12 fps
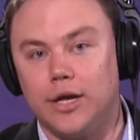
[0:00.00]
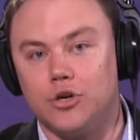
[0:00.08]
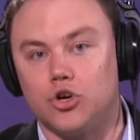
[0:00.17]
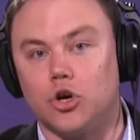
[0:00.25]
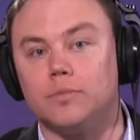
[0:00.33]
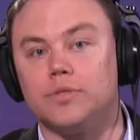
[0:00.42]
in
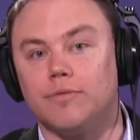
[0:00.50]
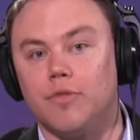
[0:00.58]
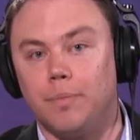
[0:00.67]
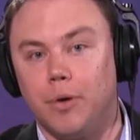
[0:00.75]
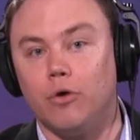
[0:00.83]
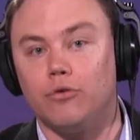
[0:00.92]
terms of the
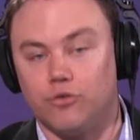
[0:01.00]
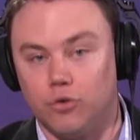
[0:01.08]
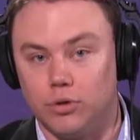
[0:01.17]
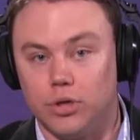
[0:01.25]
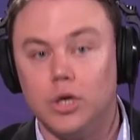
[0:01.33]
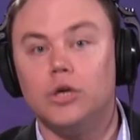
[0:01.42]

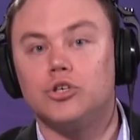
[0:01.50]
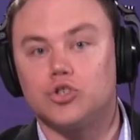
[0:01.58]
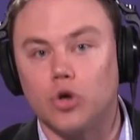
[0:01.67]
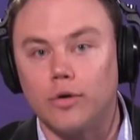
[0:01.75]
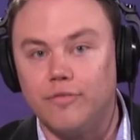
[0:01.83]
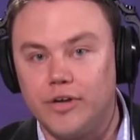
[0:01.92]
postal
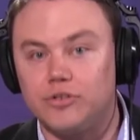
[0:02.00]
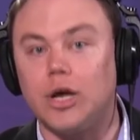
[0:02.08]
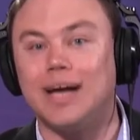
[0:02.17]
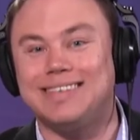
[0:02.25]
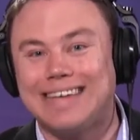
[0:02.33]
service uh,